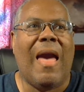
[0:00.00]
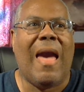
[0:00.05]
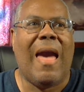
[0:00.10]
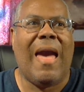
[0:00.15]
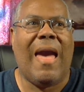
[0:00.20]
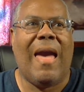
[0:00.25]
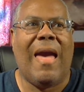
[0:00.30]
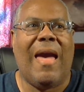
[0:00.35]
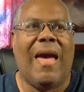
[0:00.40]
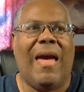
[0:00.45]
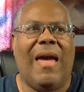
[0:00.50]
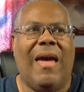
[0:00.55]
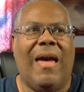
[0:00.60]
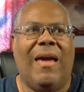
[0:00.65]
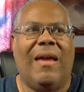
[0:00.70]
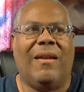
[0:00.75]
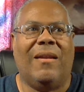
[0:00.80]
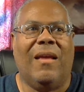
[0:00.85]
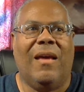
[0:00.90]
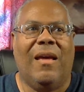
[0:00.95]

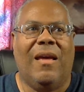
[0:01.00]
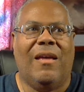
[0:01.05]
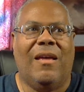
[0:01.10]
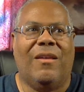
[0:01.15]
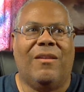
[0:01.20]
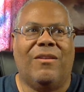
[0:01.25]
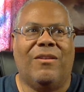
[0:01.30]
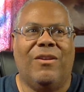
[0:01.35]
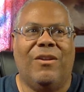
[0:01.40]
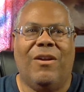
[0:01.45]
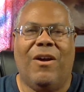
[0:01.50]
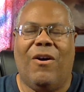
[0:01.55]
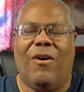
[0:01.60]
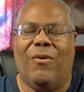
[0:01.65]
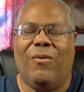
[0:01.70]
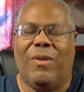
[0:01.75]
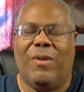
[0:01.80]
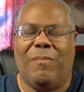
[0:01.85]
And you know,